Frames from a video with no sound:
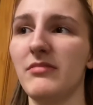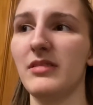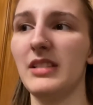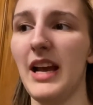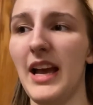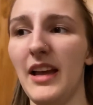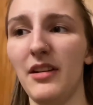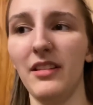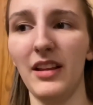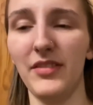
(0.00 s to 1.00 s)
10
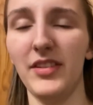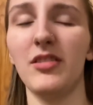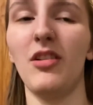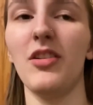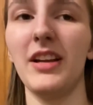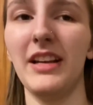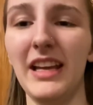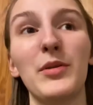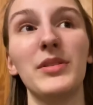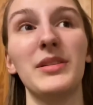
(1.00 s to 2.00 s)
or 11 o'clock at
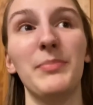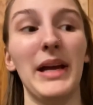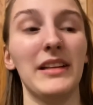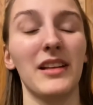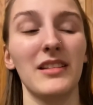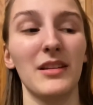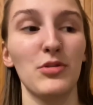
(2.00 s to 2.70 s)
night. Into bed because I'm